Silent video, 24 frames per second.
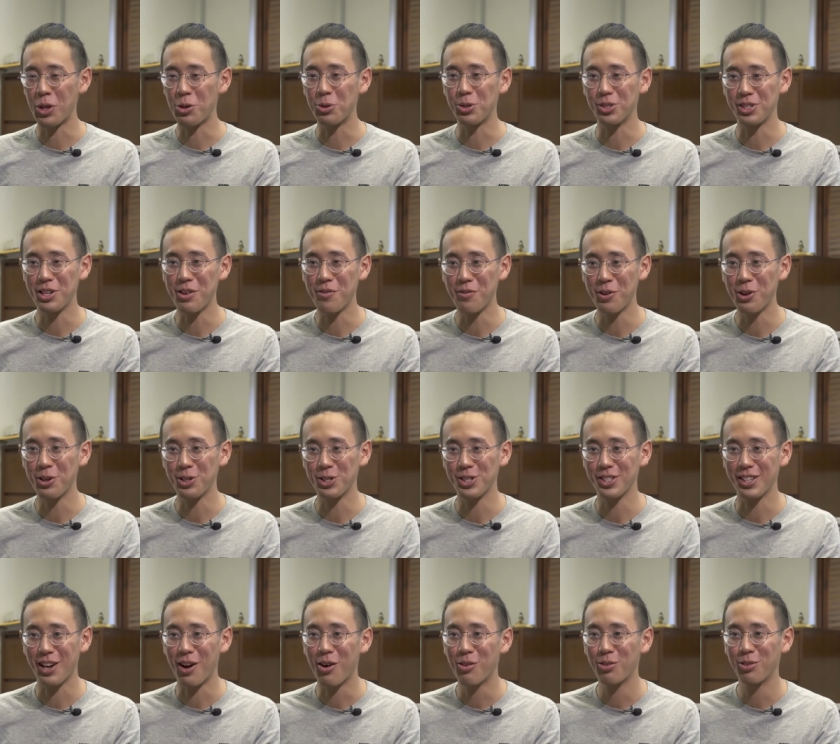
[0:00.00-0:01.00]
you see for
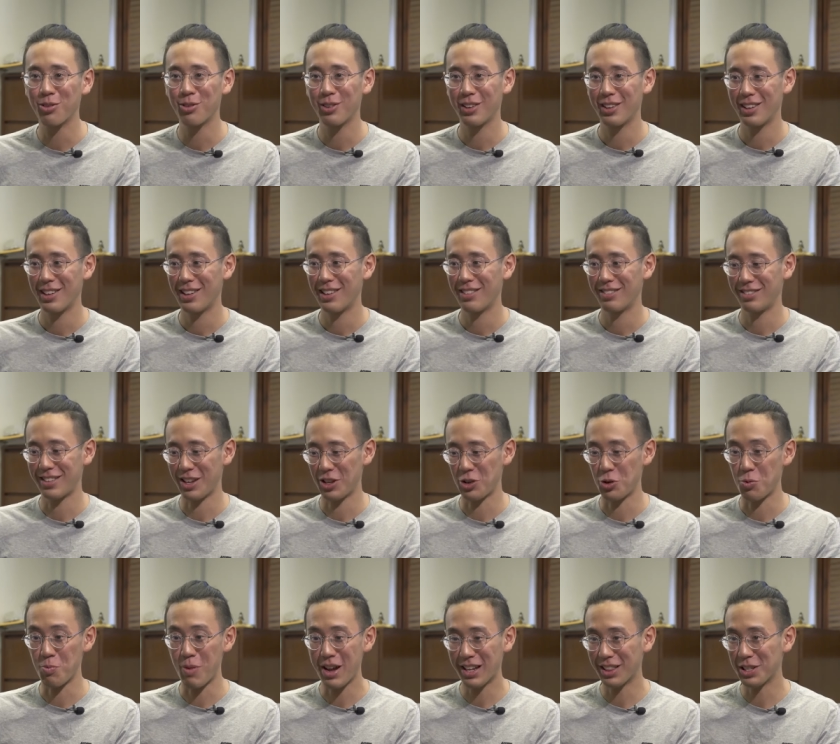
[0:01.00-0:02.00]
yourself that you
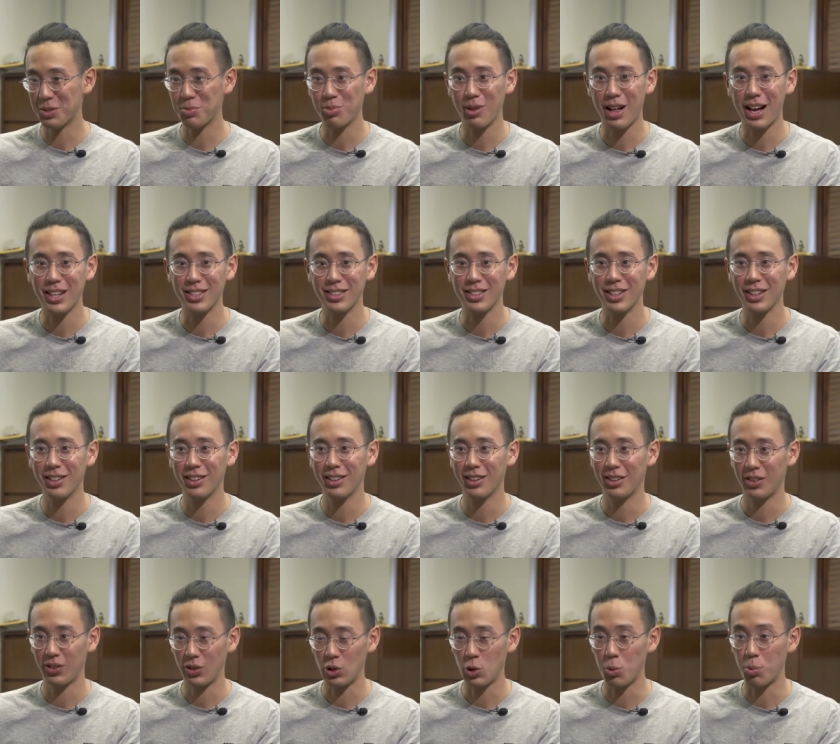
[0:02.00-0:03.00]
make this plastic,
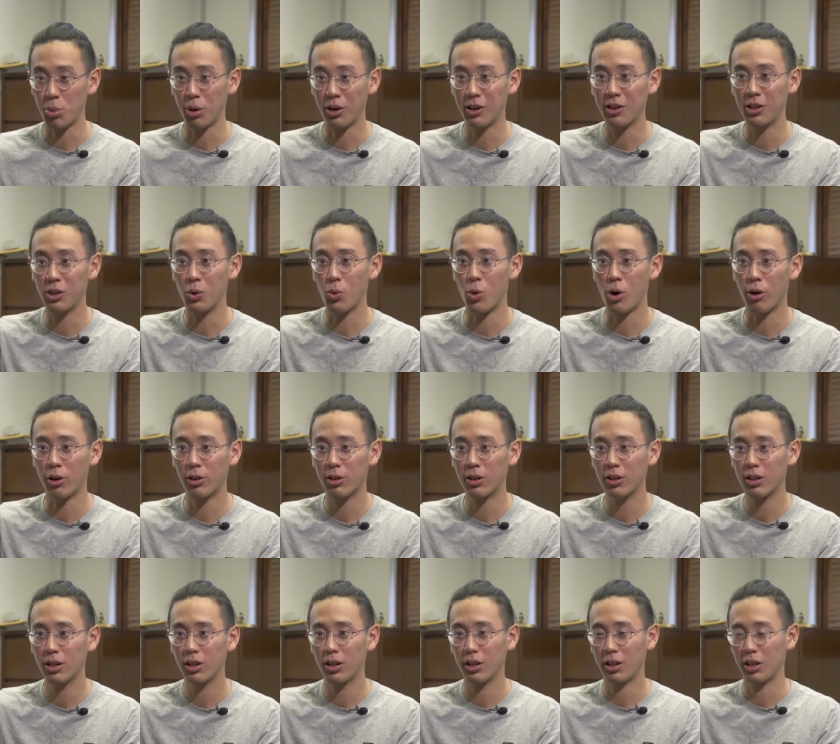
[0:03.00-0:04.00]
you put it in the water,
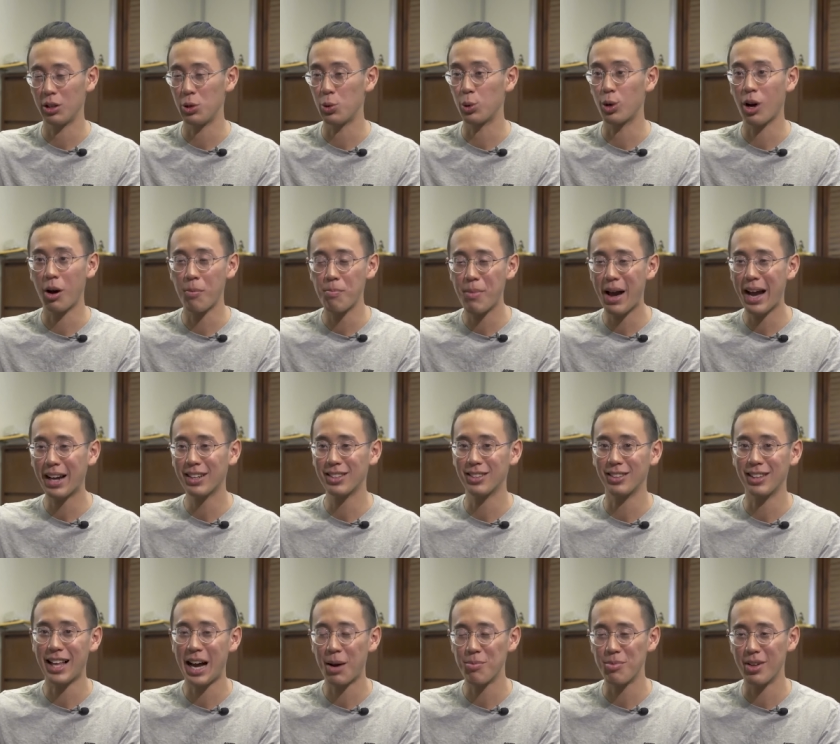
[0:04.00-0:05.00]
you come back to
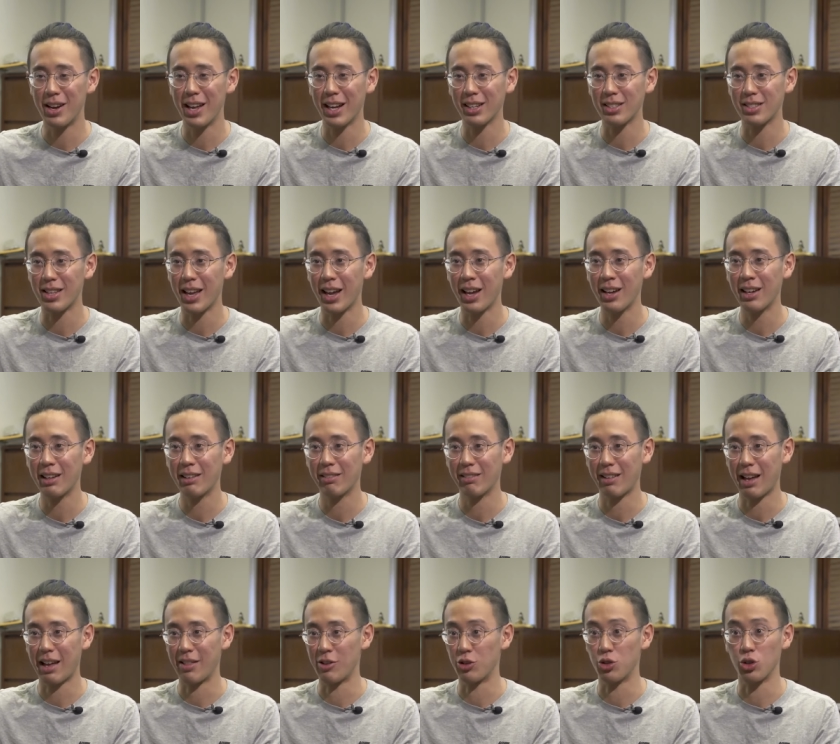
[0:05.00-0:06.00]
lab the next day
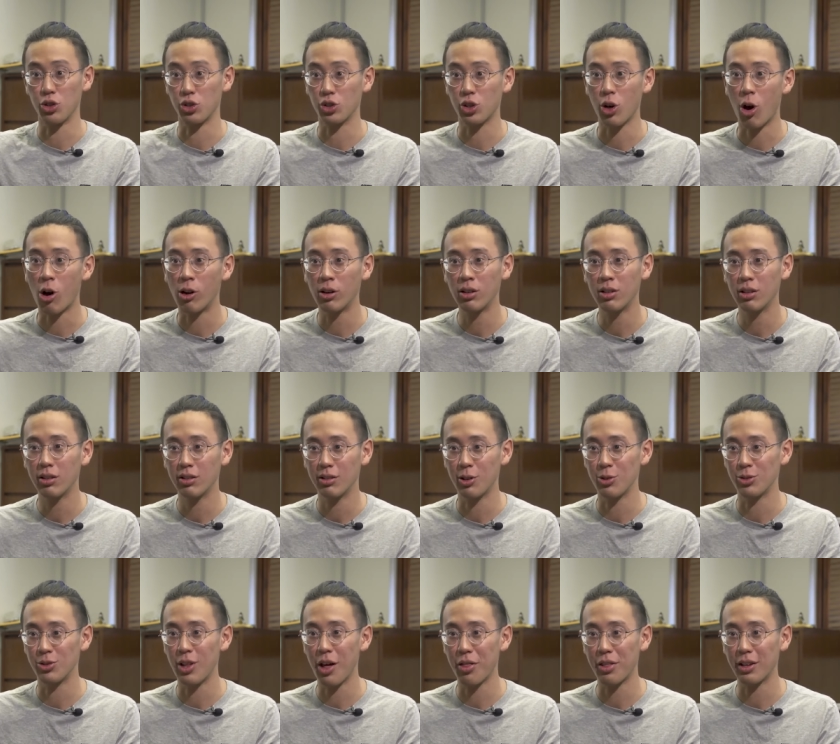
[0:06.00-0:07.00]
and it's just gone.
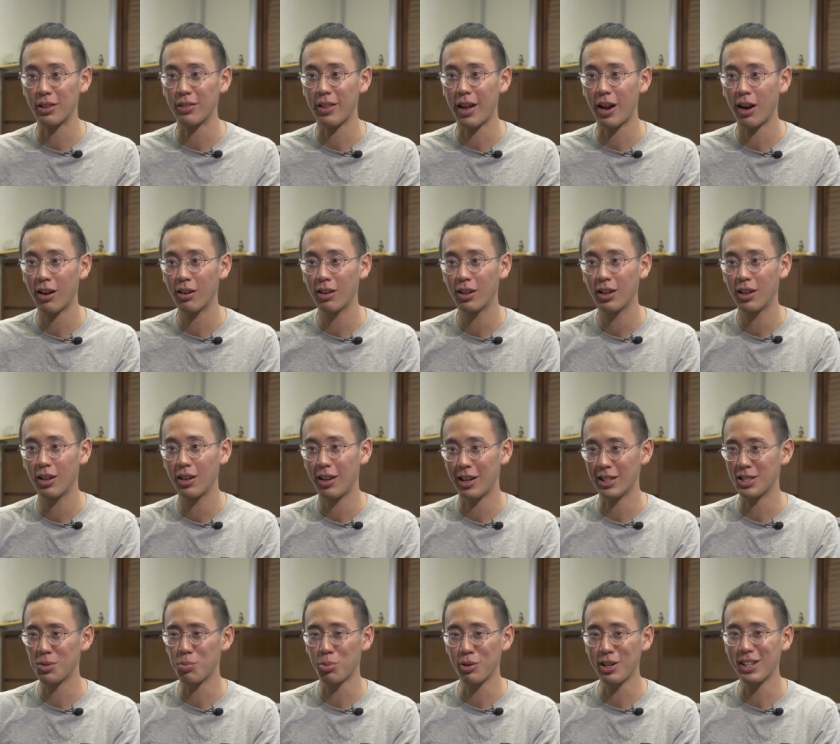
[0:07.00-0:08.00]
There's nothing there.
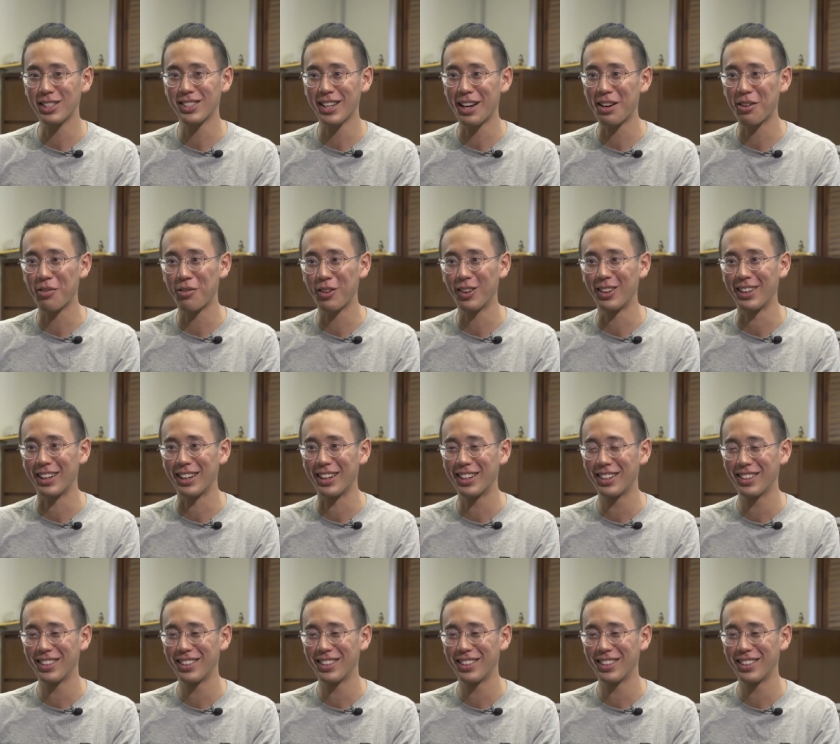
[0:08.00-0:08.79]
It's a pretty exciting feeling.